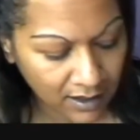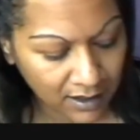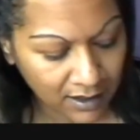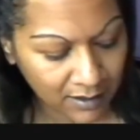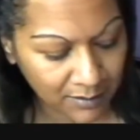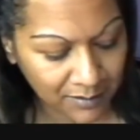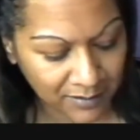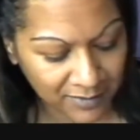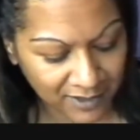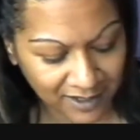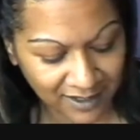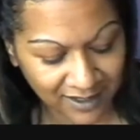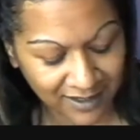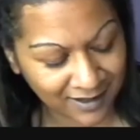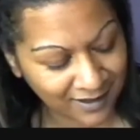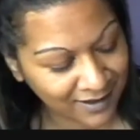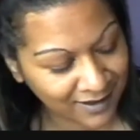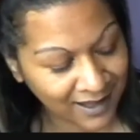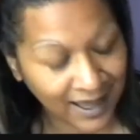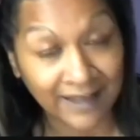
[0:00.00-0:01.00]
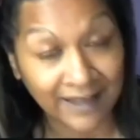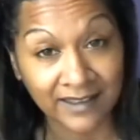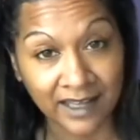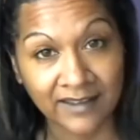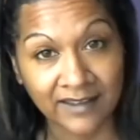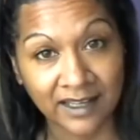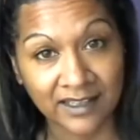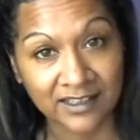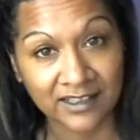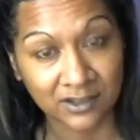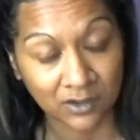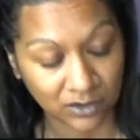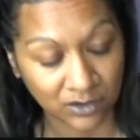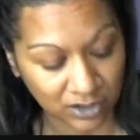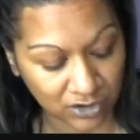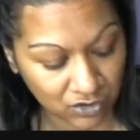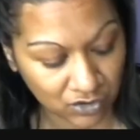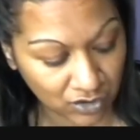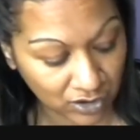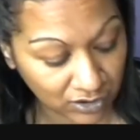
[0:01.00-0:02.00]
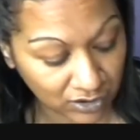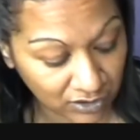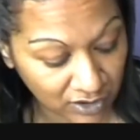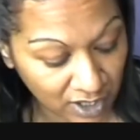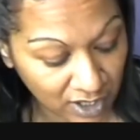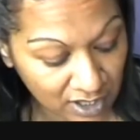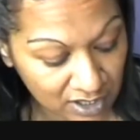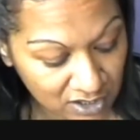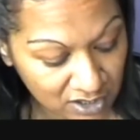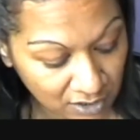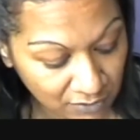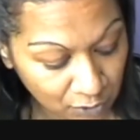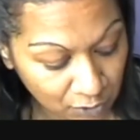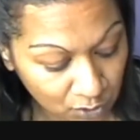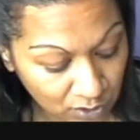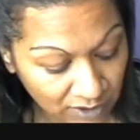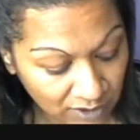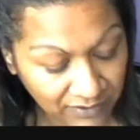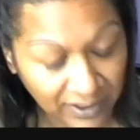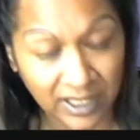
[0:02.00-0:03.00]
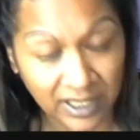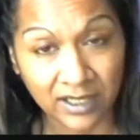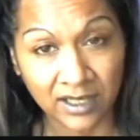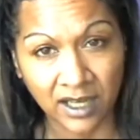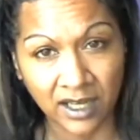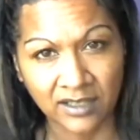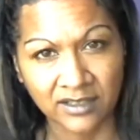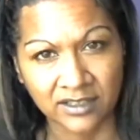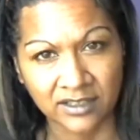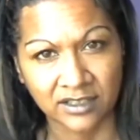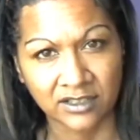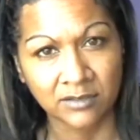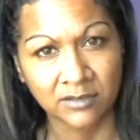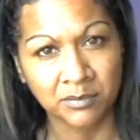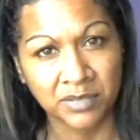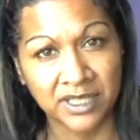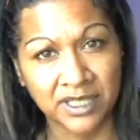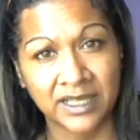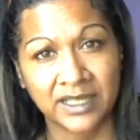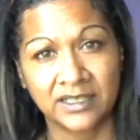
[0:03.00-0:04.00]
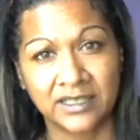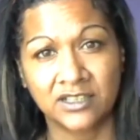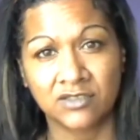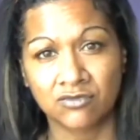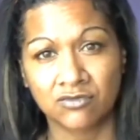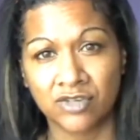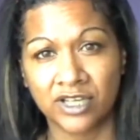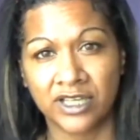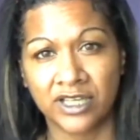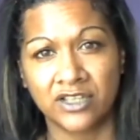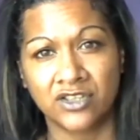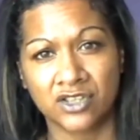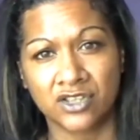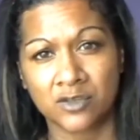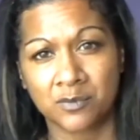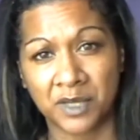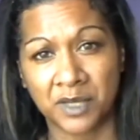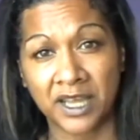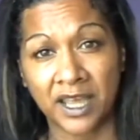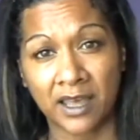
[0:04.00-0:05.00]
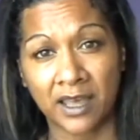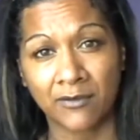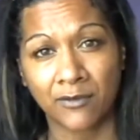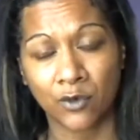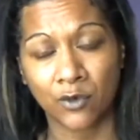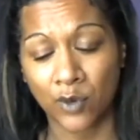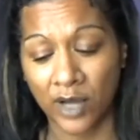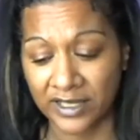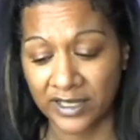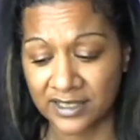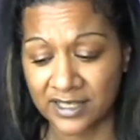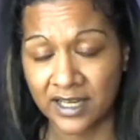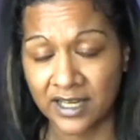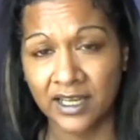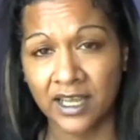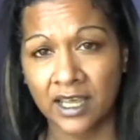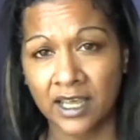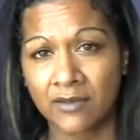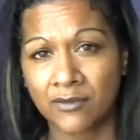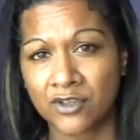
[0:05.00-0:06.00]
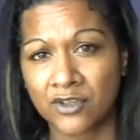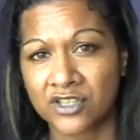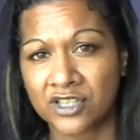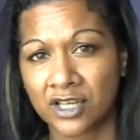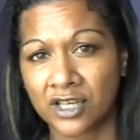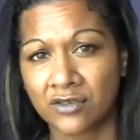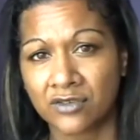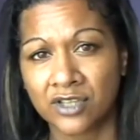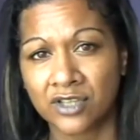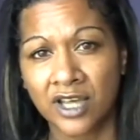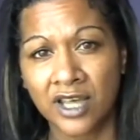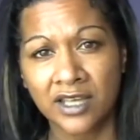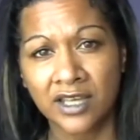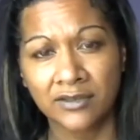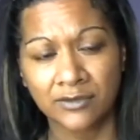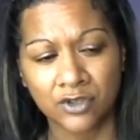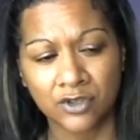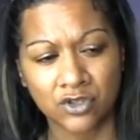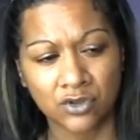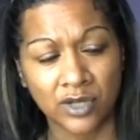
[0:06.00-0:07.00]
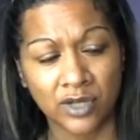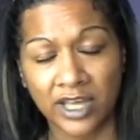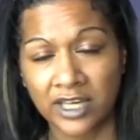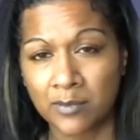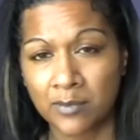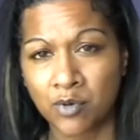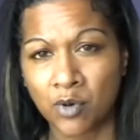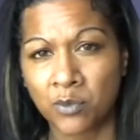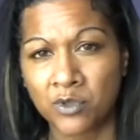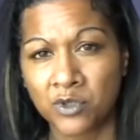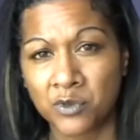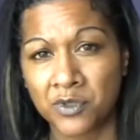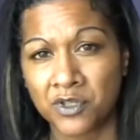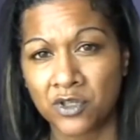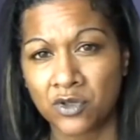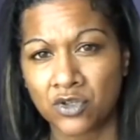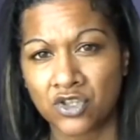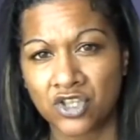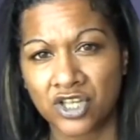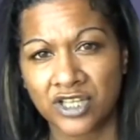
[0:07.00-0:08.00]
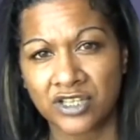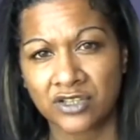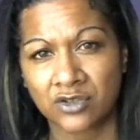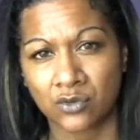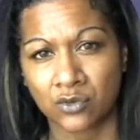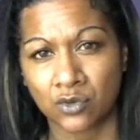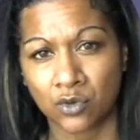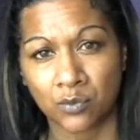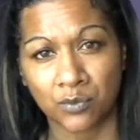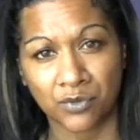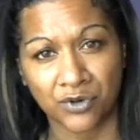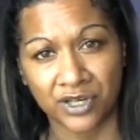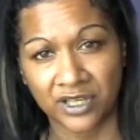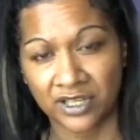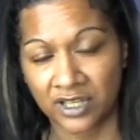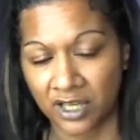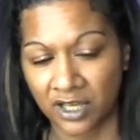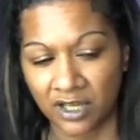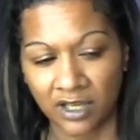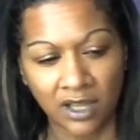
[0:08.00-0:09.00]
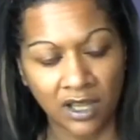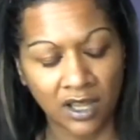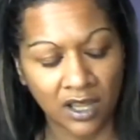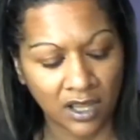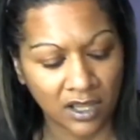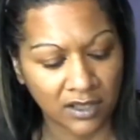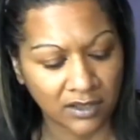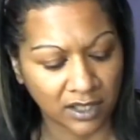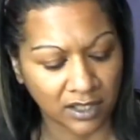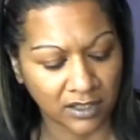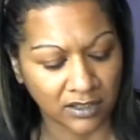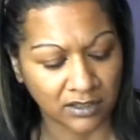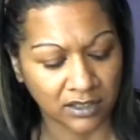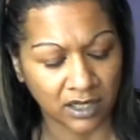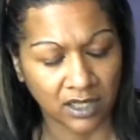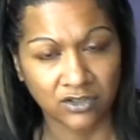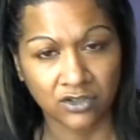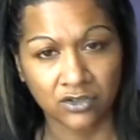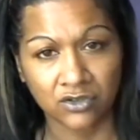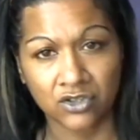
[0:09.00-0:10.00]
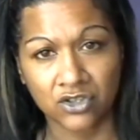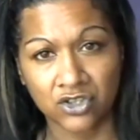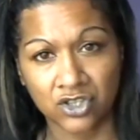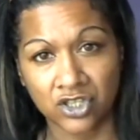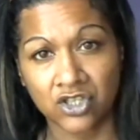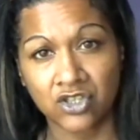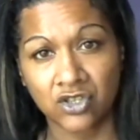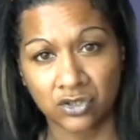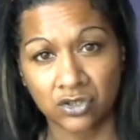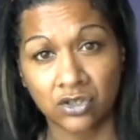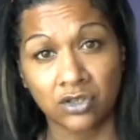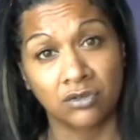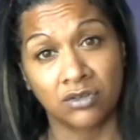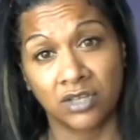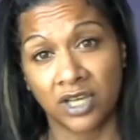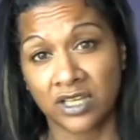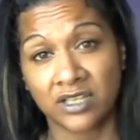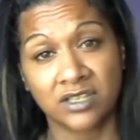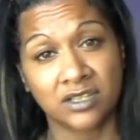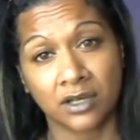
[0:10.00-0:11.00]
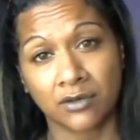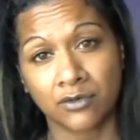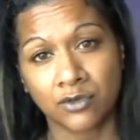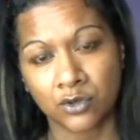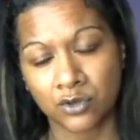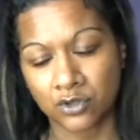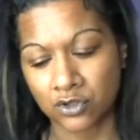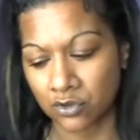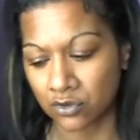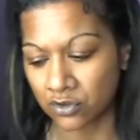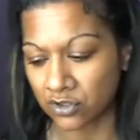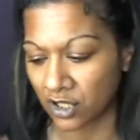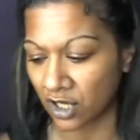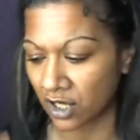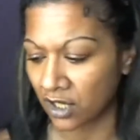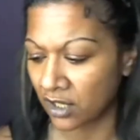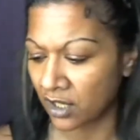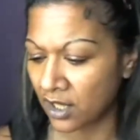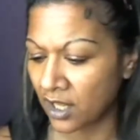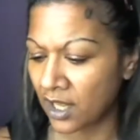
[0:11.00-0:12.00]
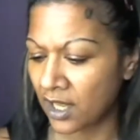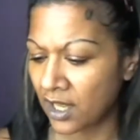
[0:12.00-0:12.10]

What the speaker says: And that's the honest truth. So if you're living in London, please really just be careful and take care of yourselves. If you do get any problems with your chest or your breathing, then I do suggest you do get yourself to a doctor.